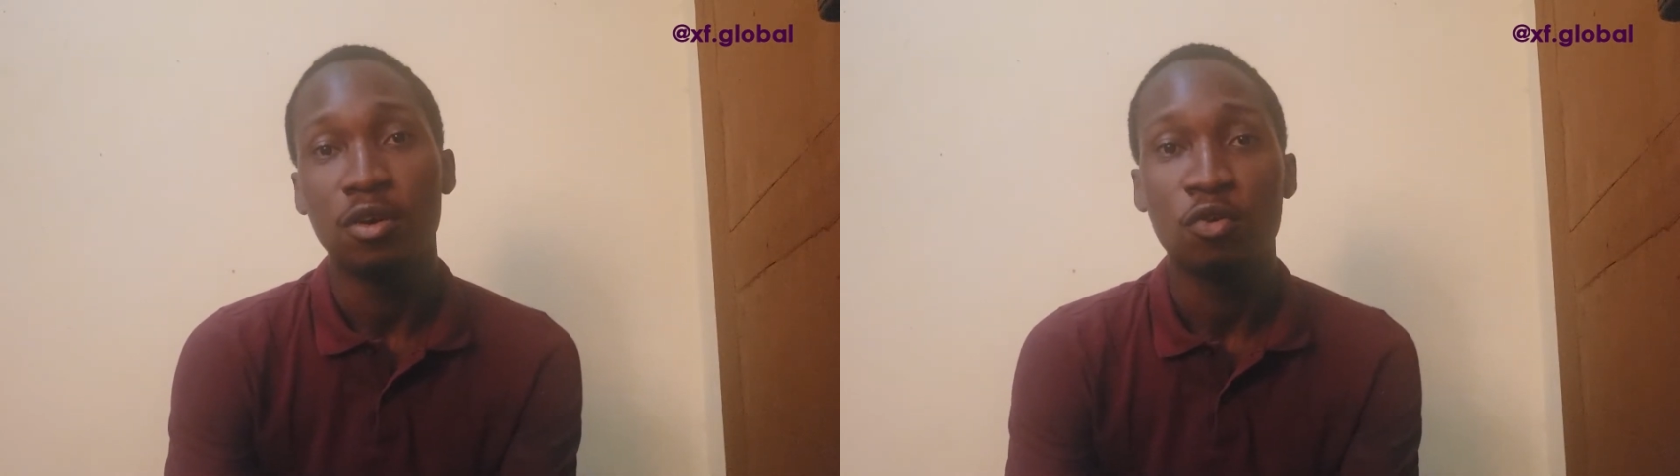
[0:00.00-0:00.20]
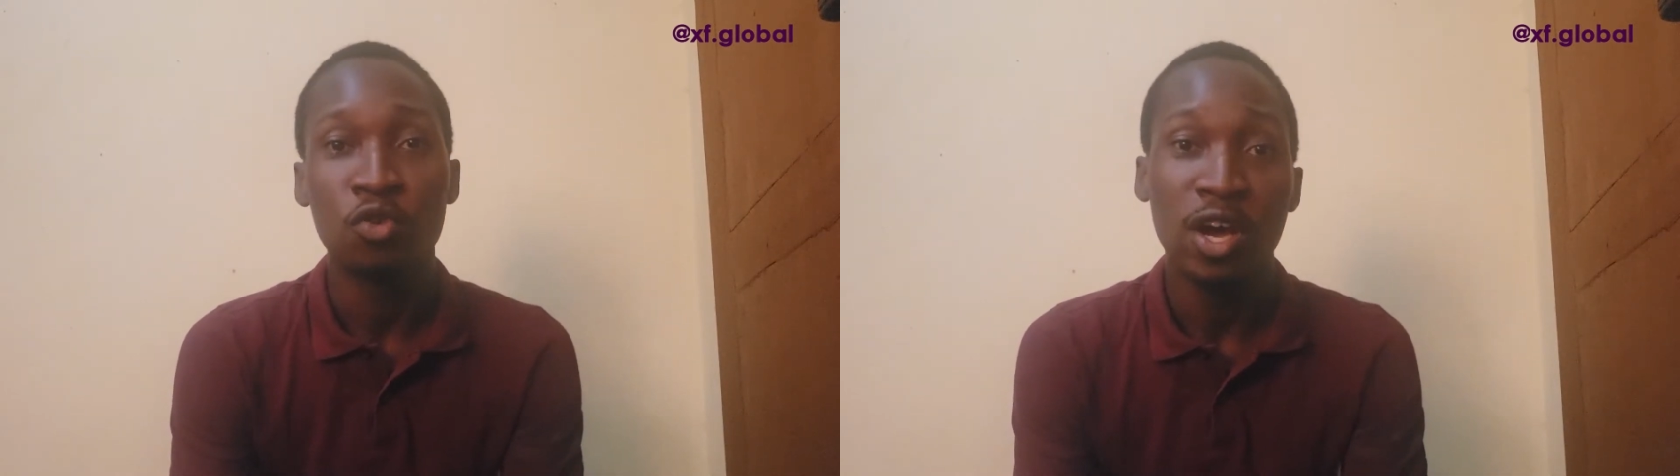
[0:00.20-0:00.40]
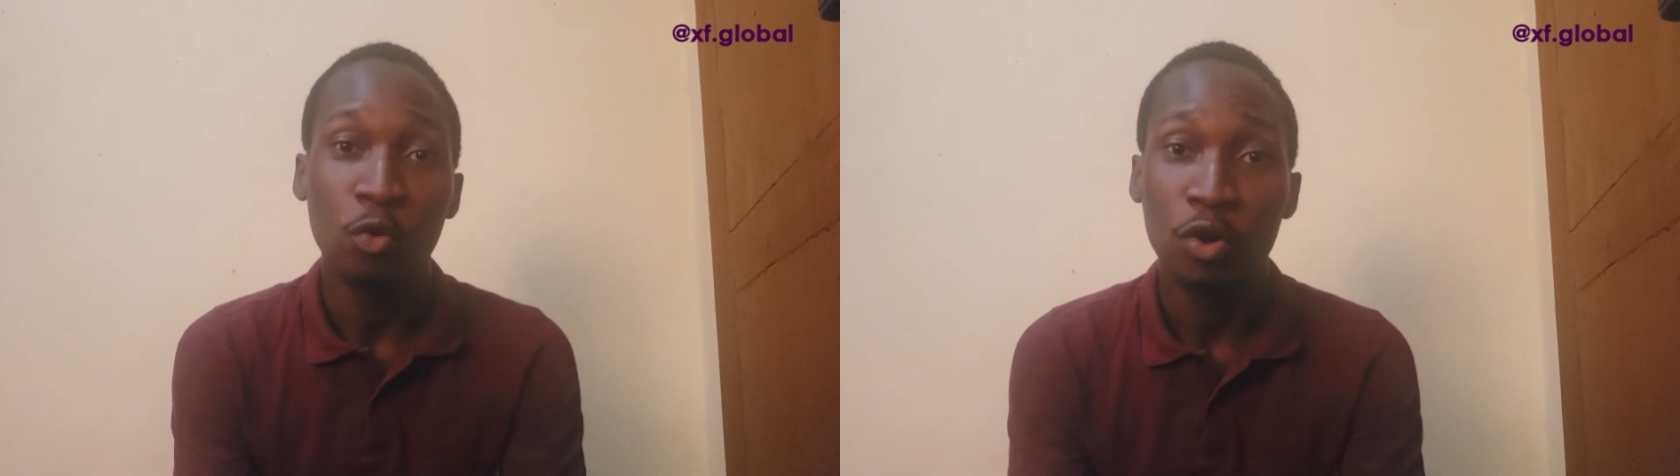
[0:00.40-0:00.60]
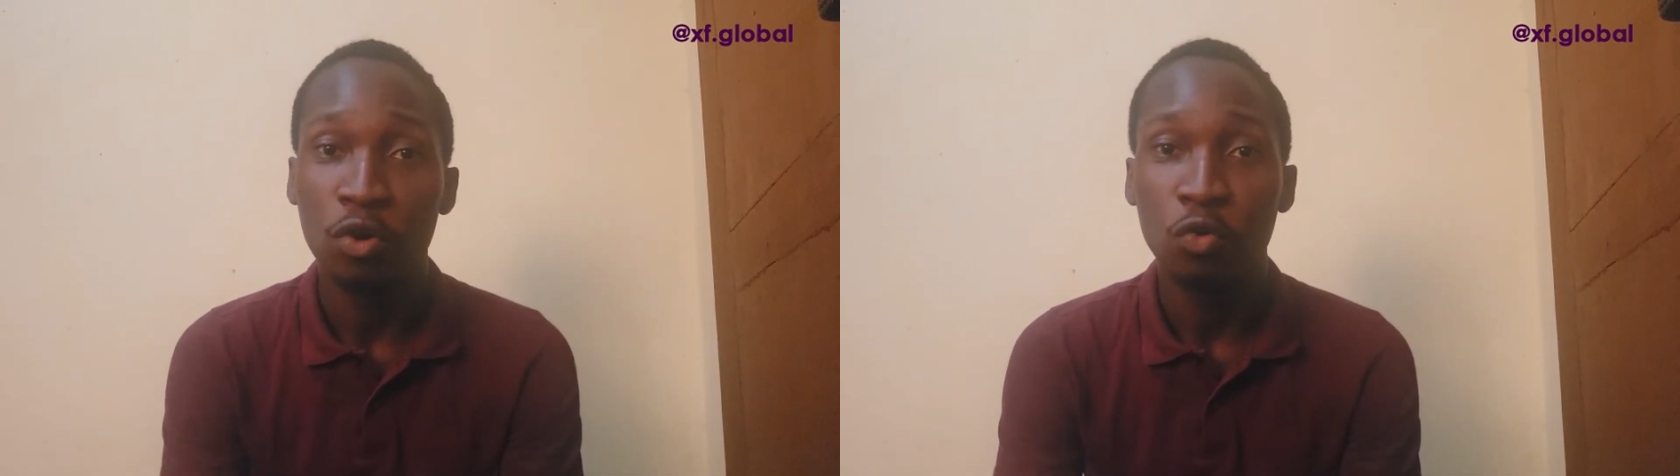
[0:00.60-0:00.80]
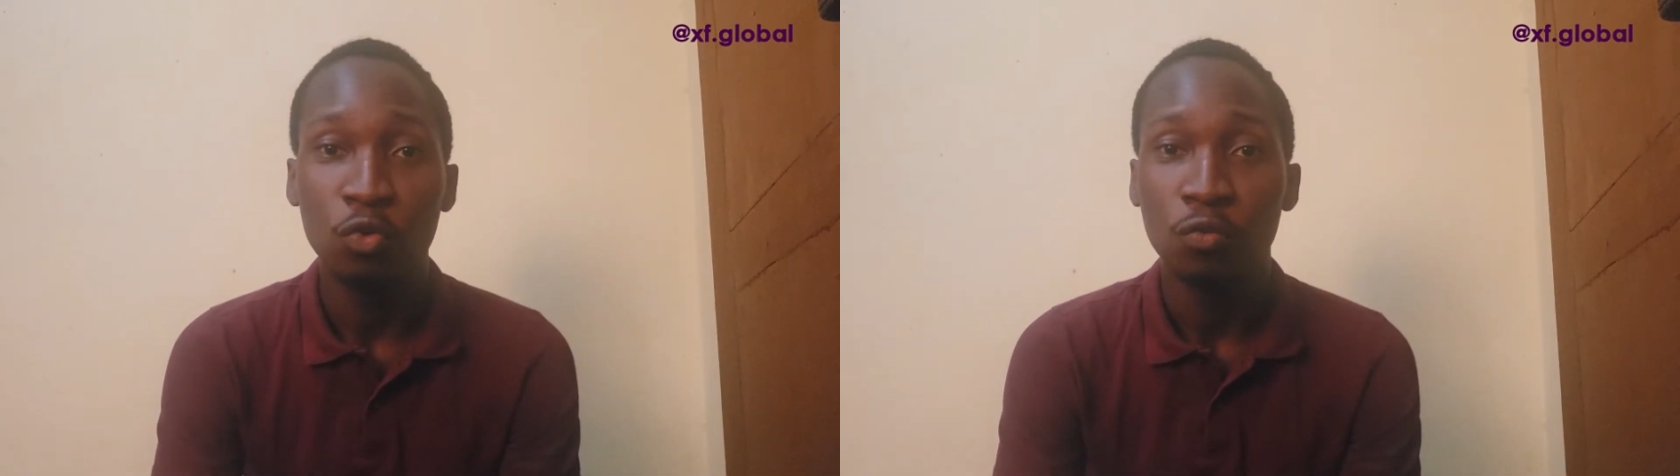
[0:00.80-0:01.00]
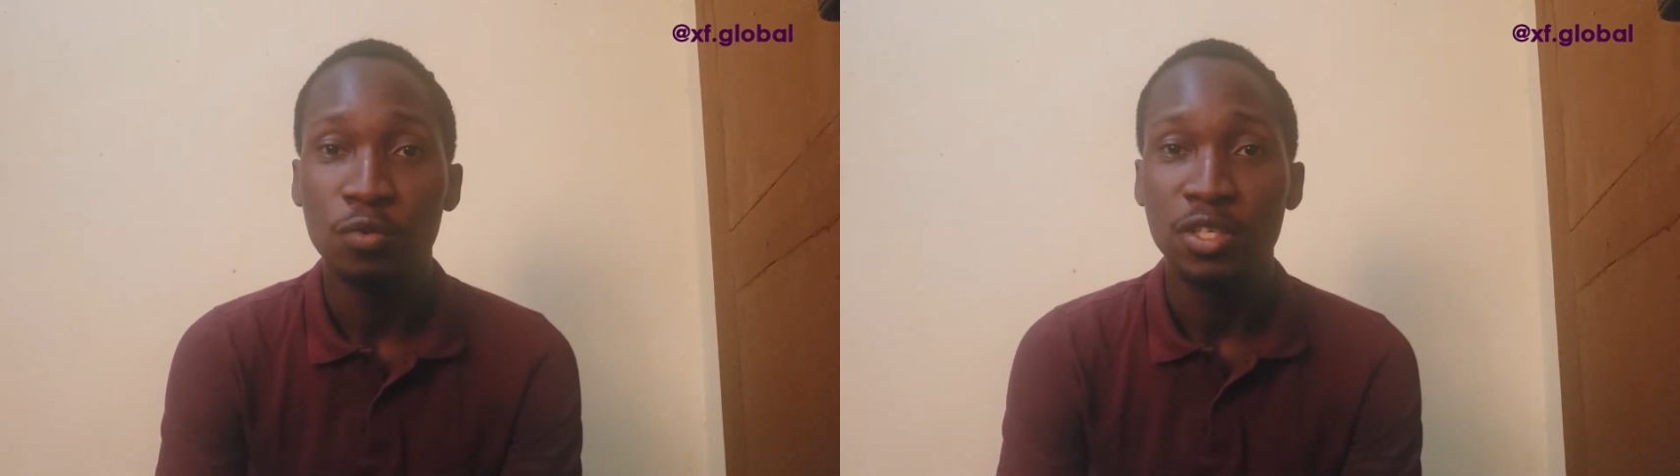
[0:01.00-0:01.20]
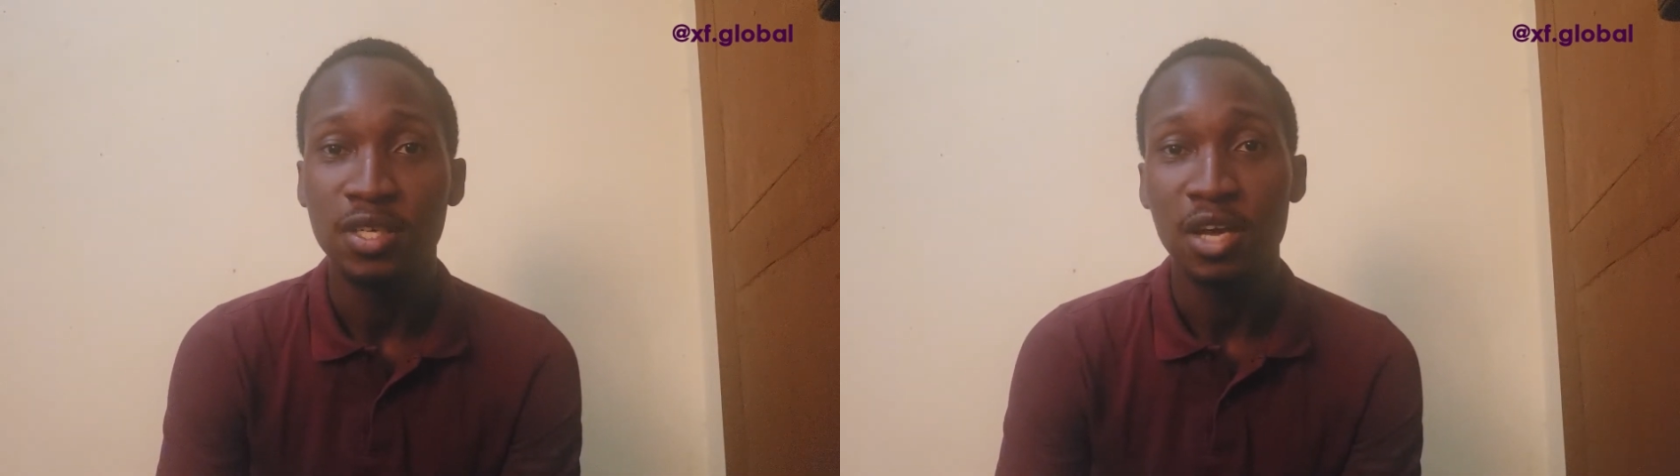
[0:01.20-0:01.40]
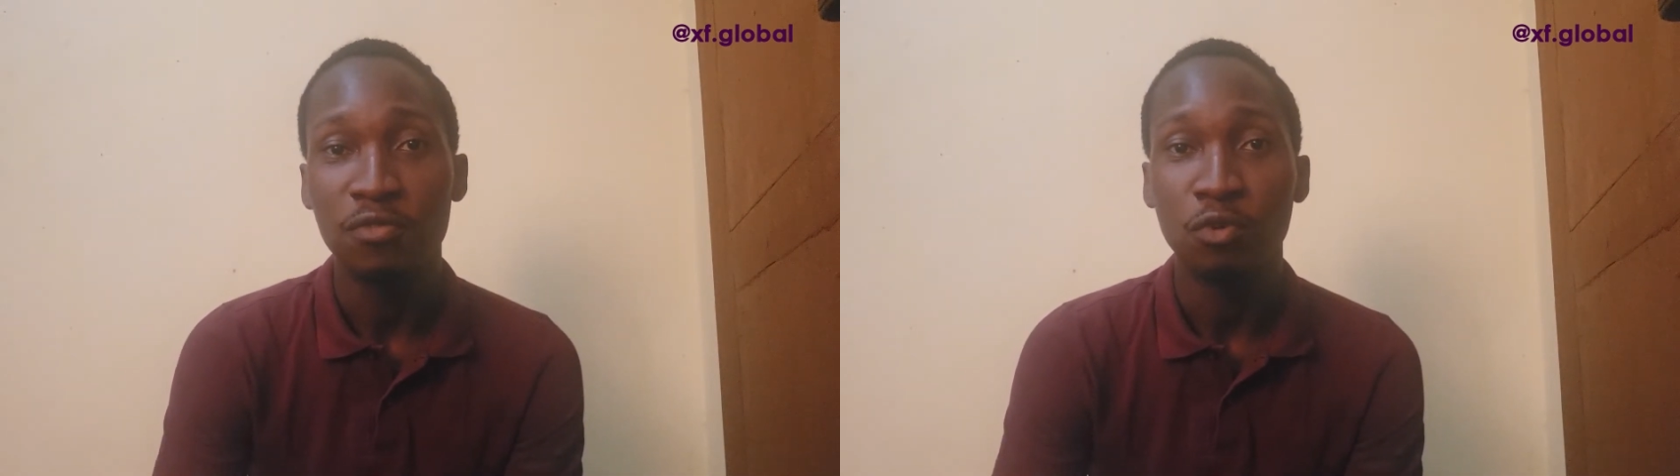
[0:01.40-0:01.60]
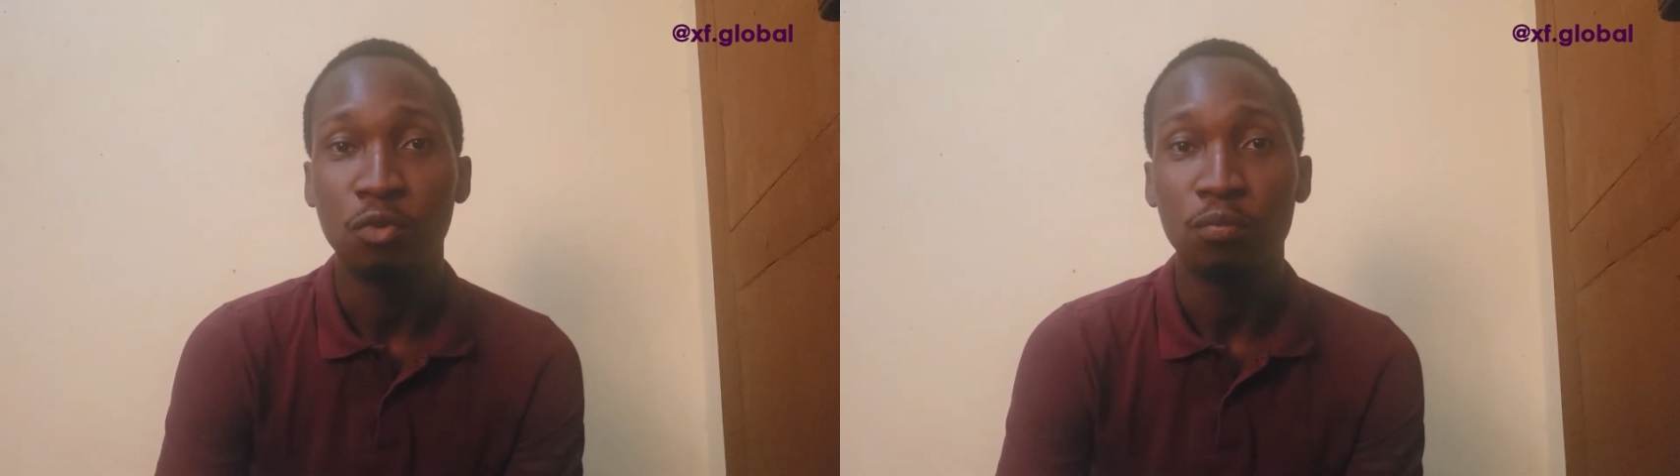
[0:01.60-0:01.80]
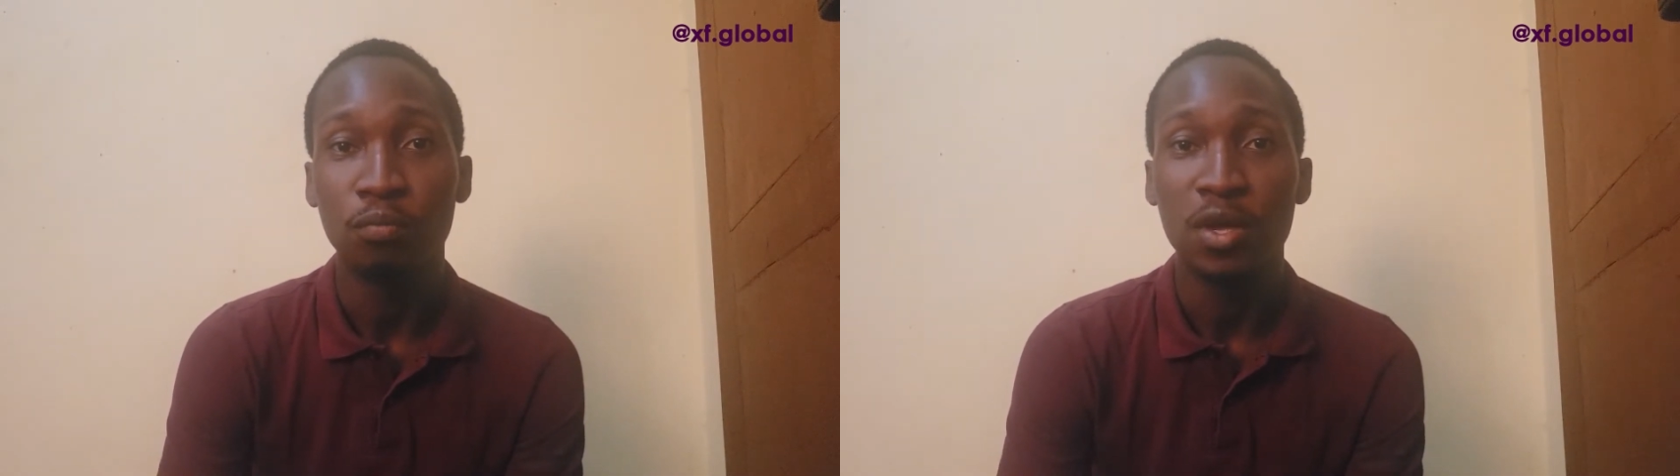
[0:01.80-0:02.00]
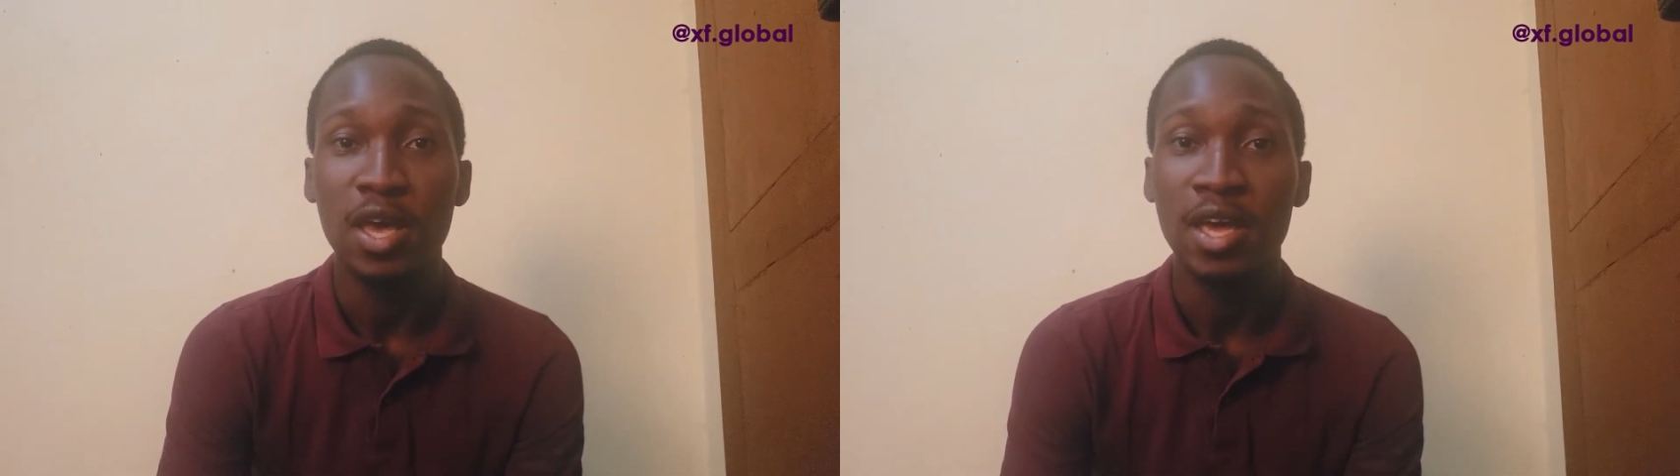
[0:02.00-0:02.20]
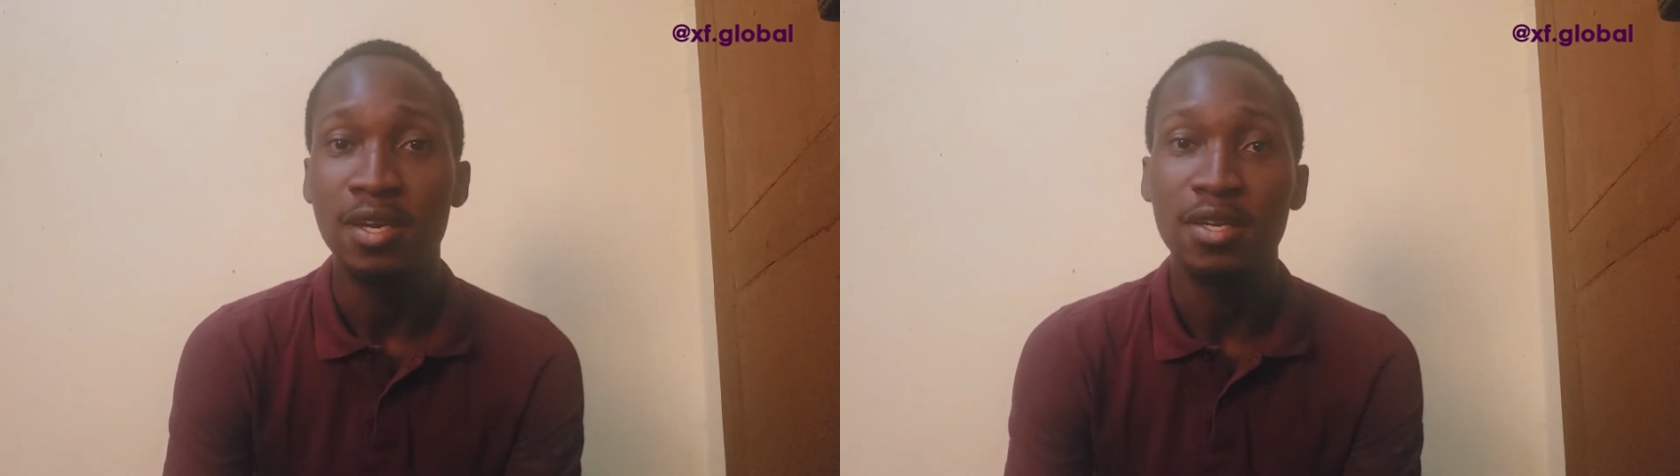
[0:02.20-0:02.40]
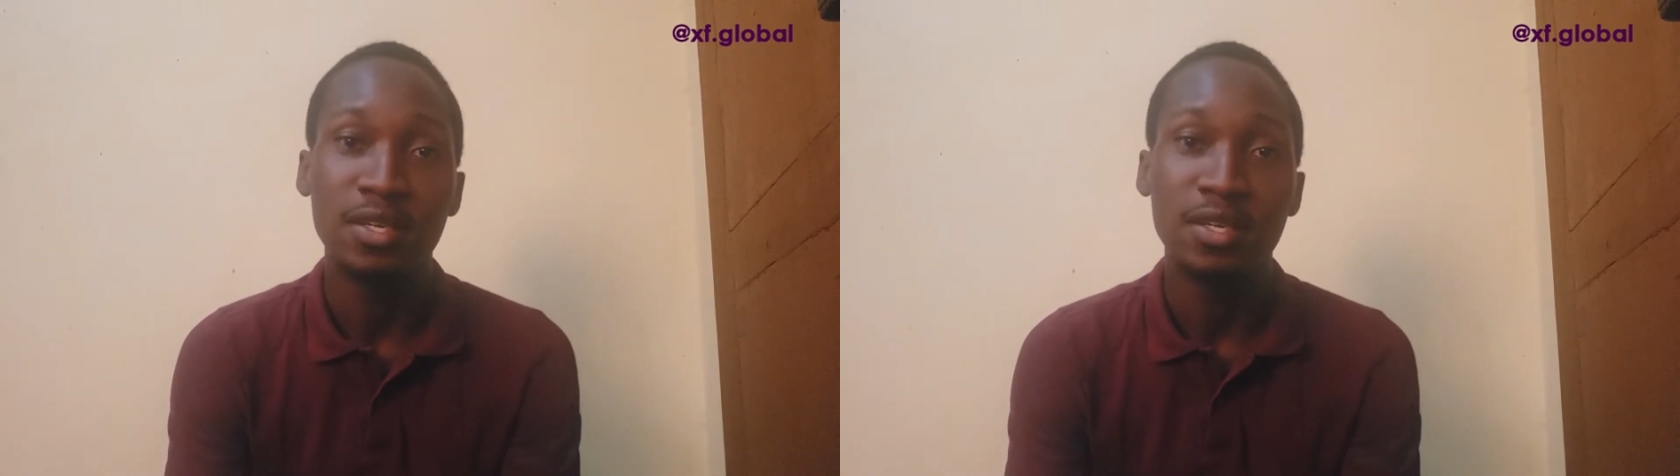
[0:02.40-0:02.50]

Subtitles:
Kun Aguero they try for end